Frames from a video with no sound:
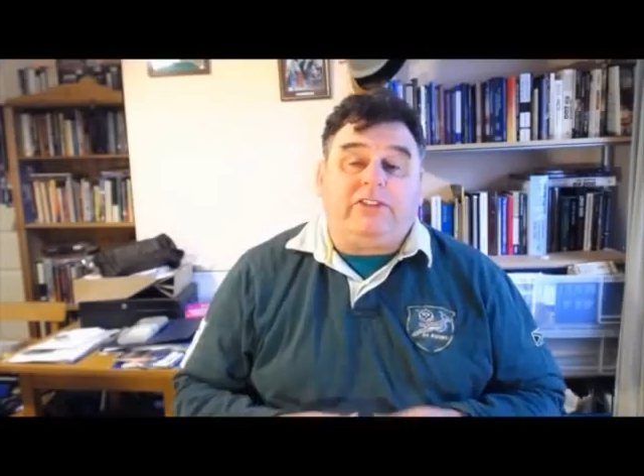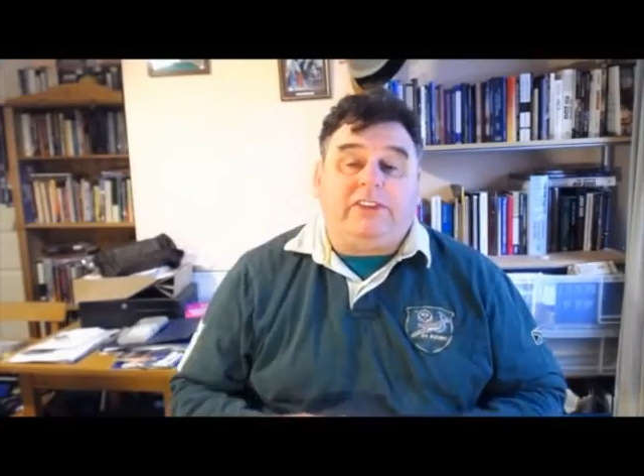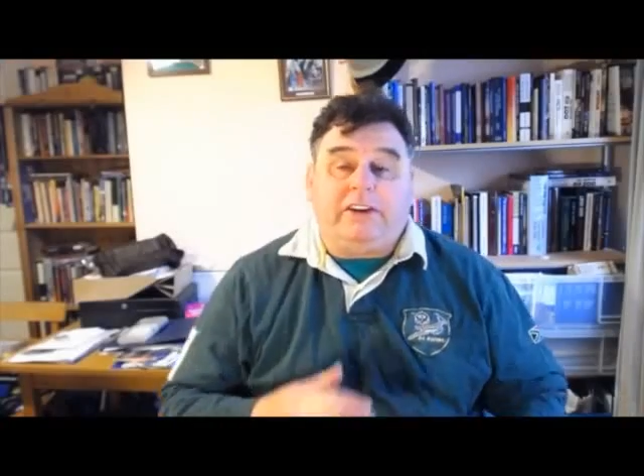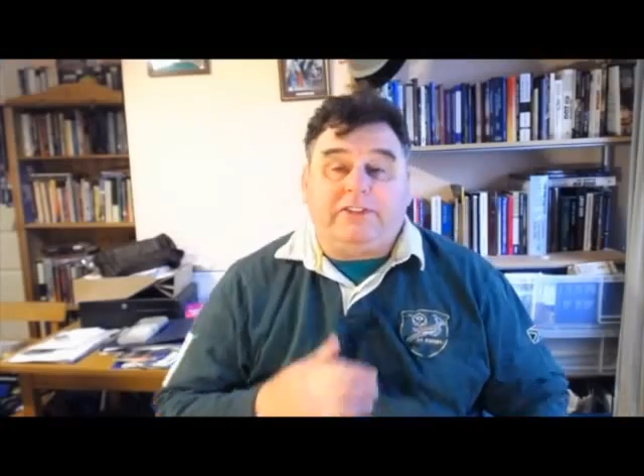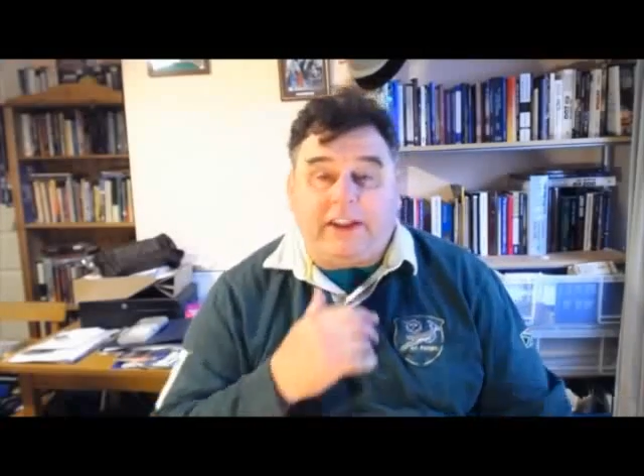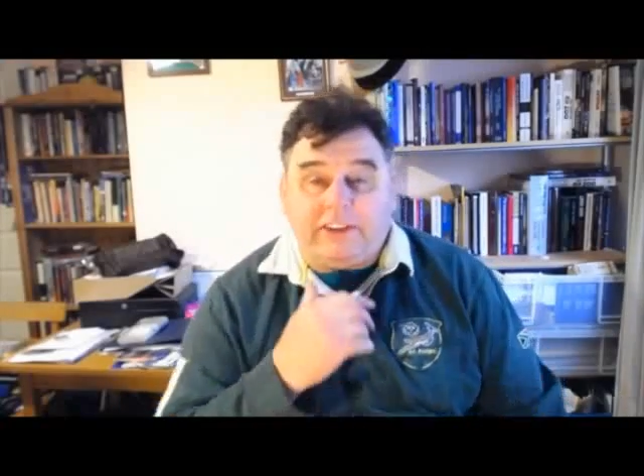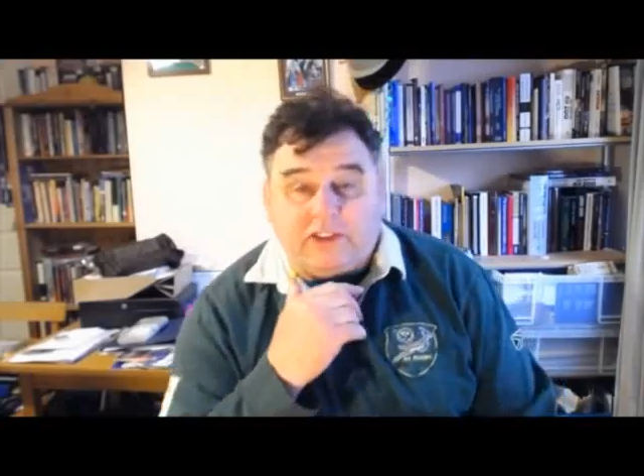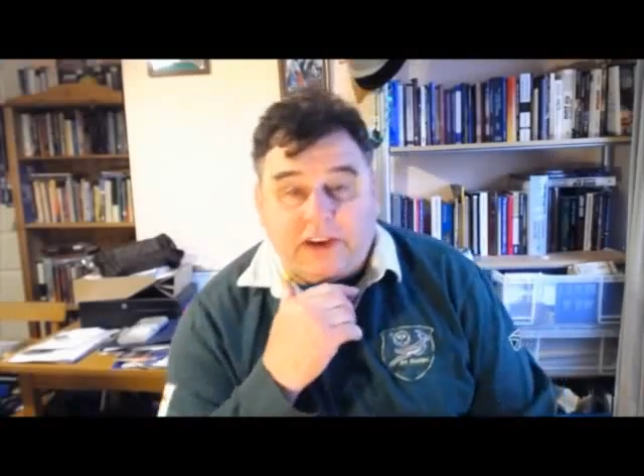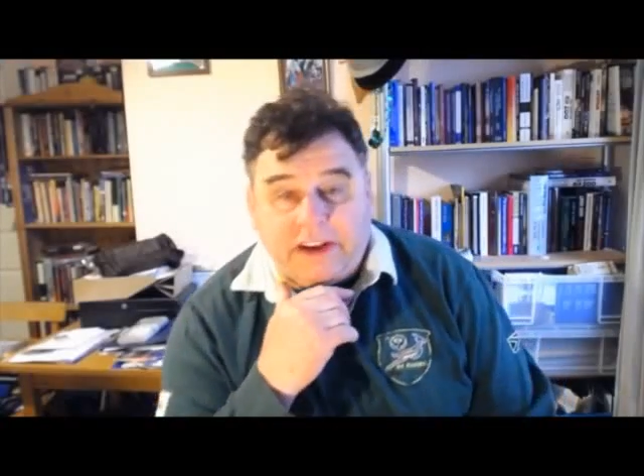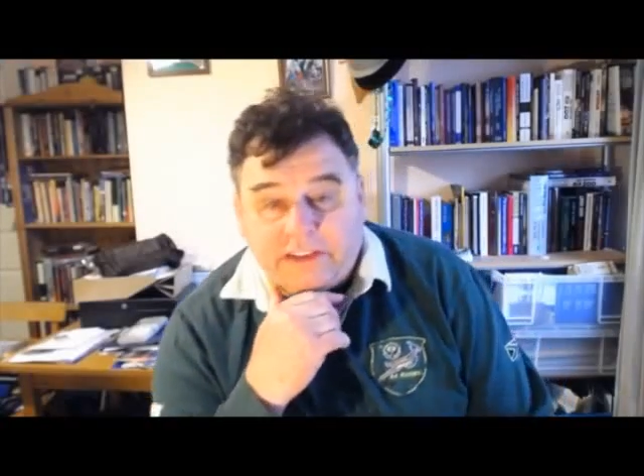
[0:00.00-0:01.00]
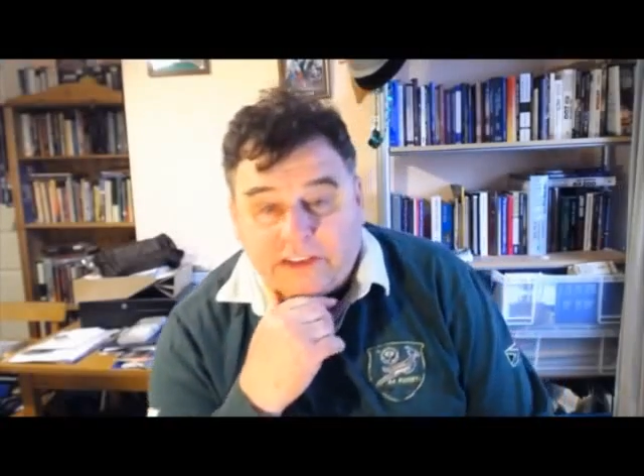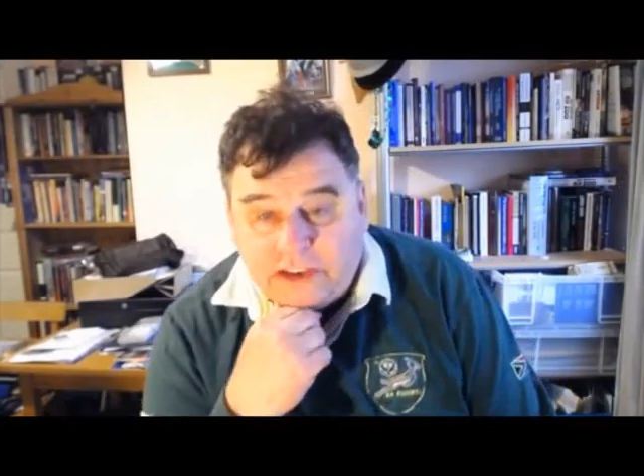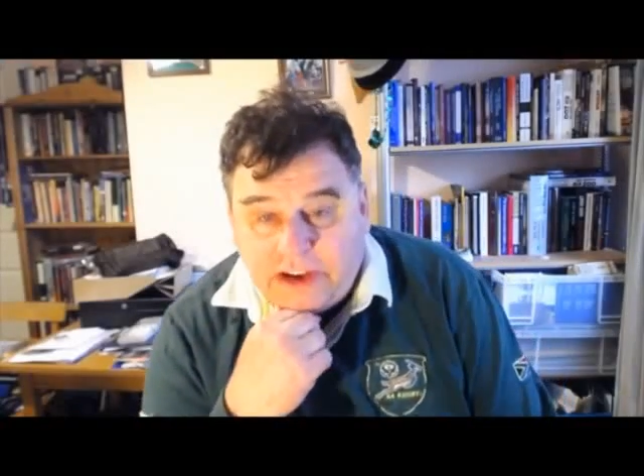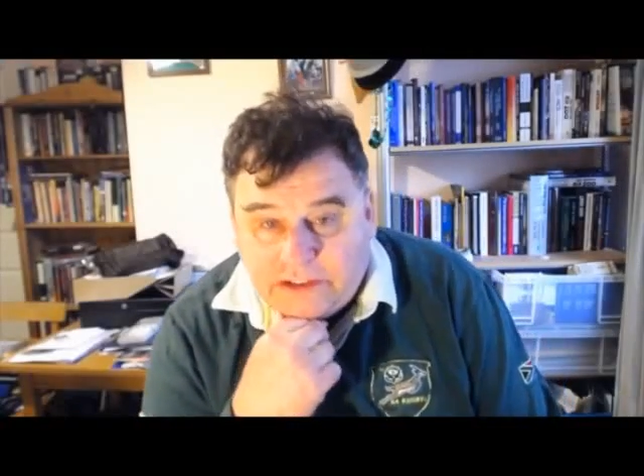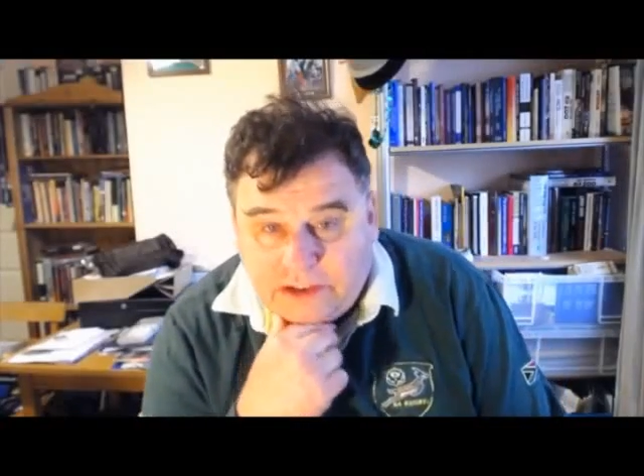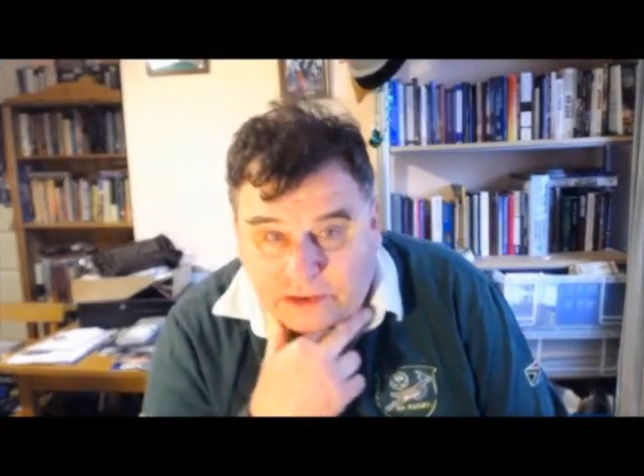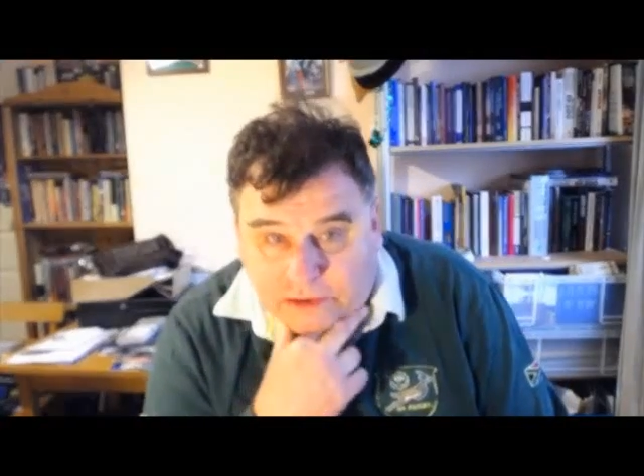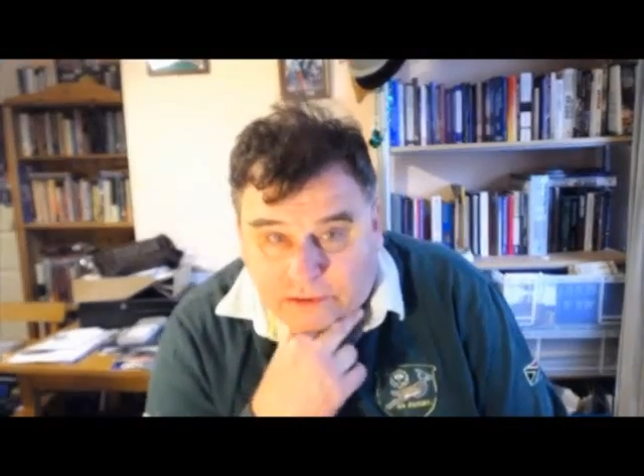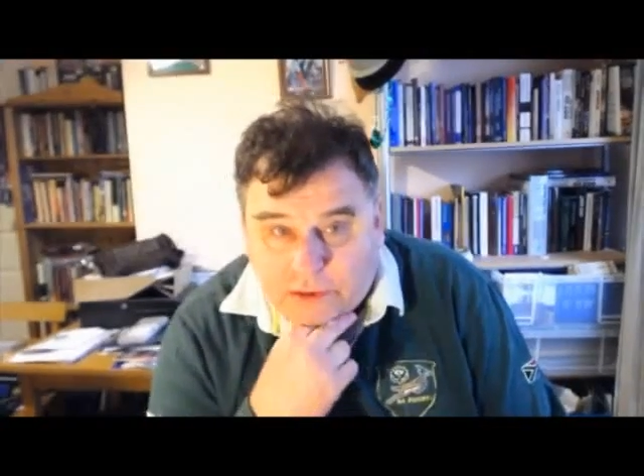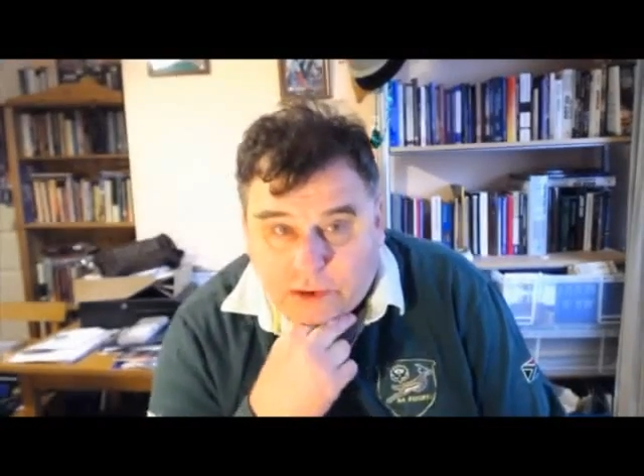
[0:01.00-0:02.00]
dear friends. Greetings of Jesus. This
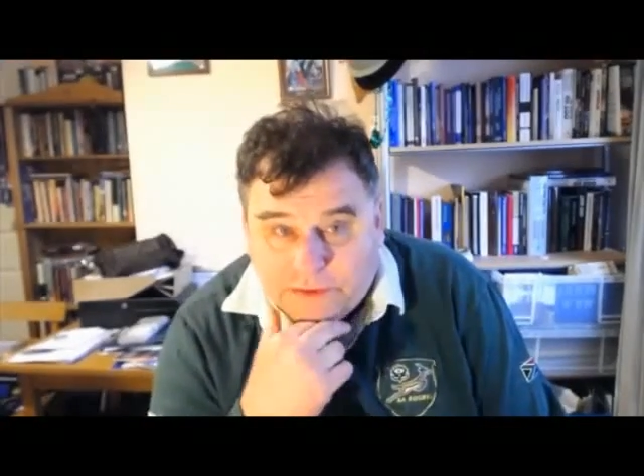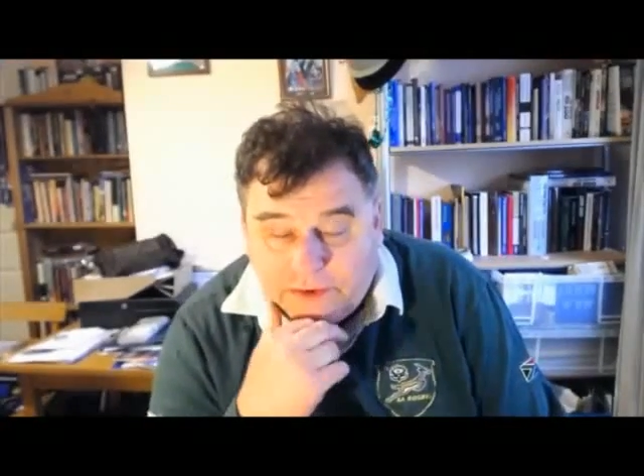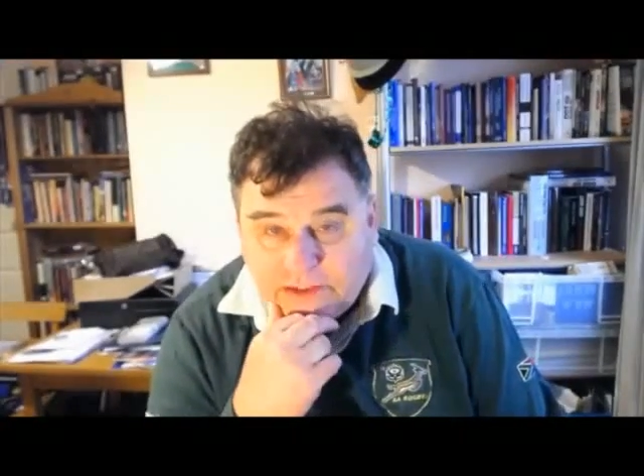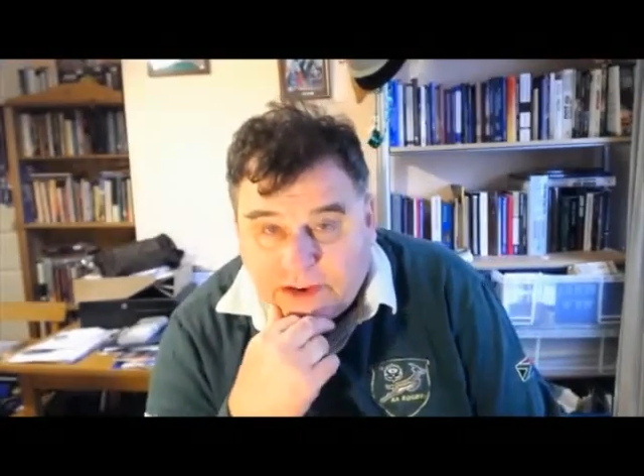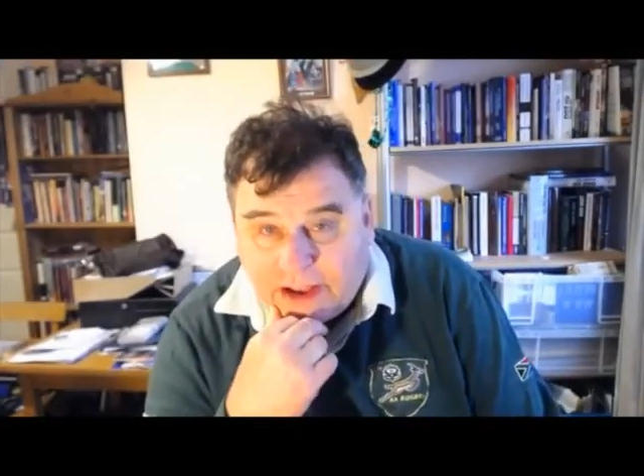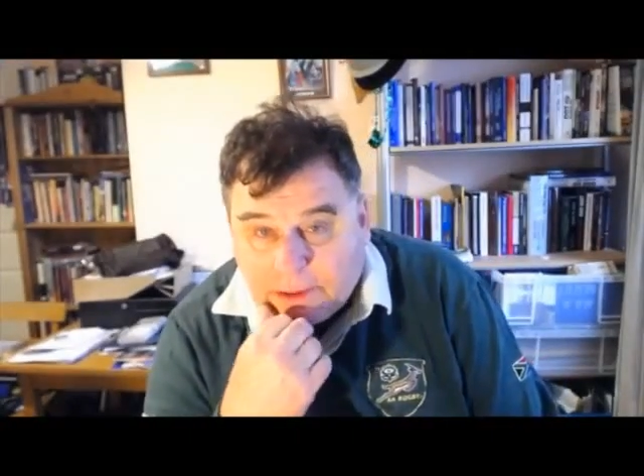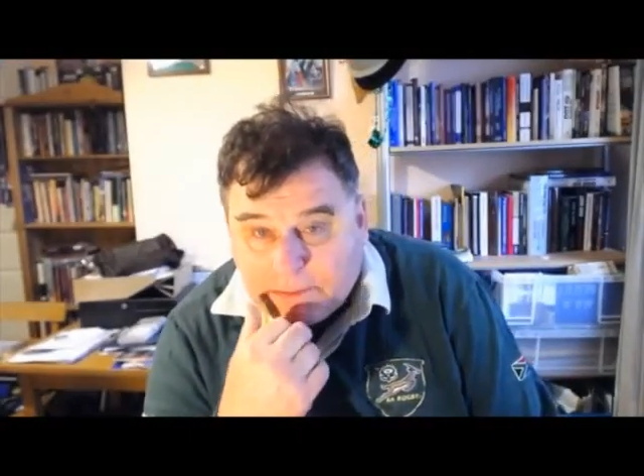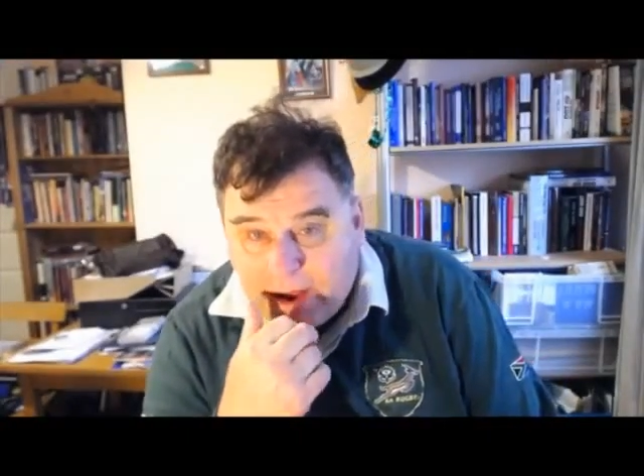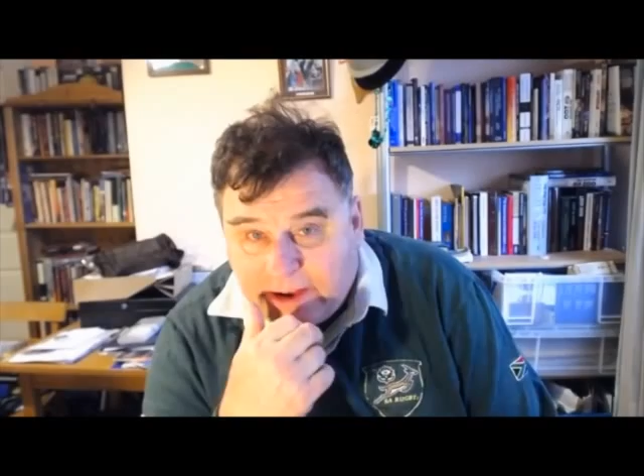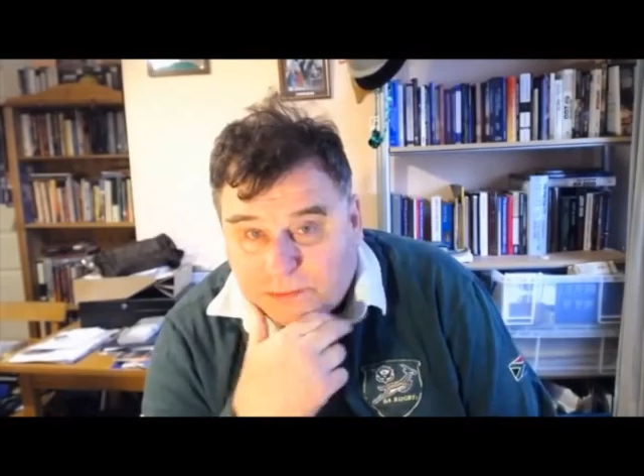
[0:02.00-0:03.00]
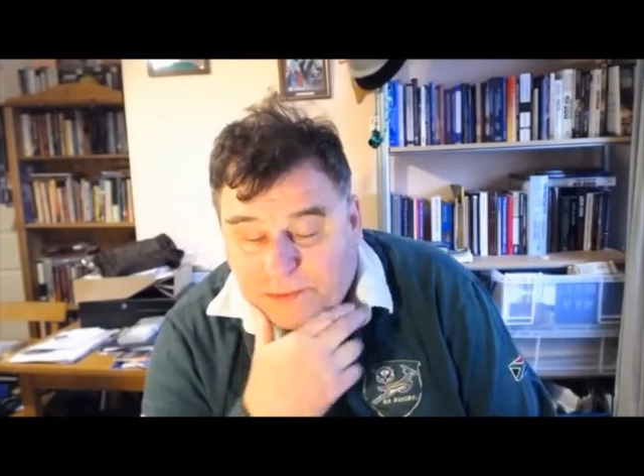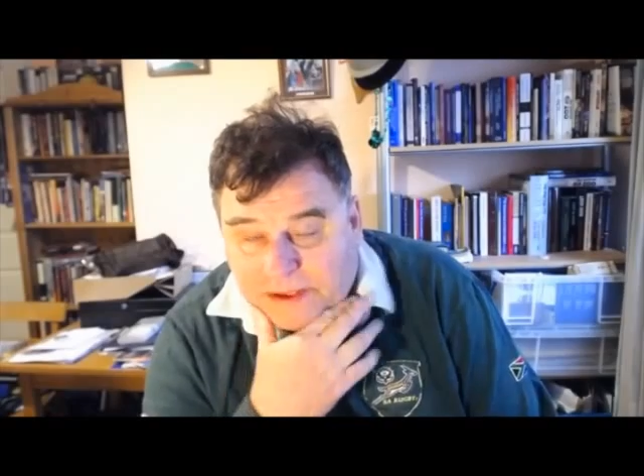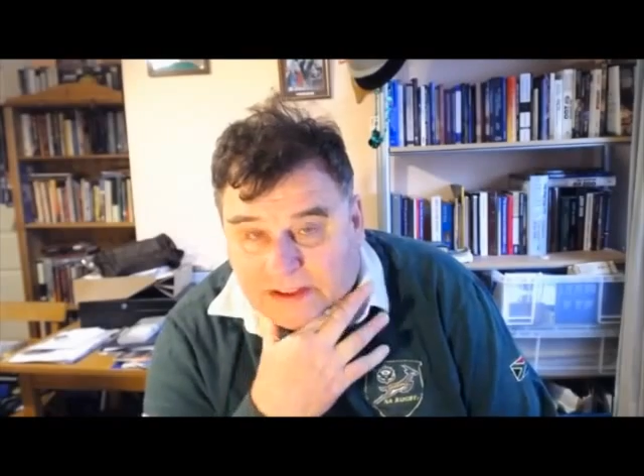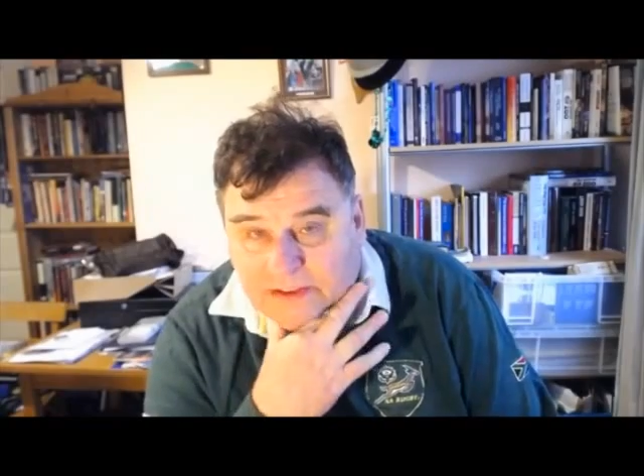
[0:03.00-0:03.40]
is your friend Jacob Prasch speaking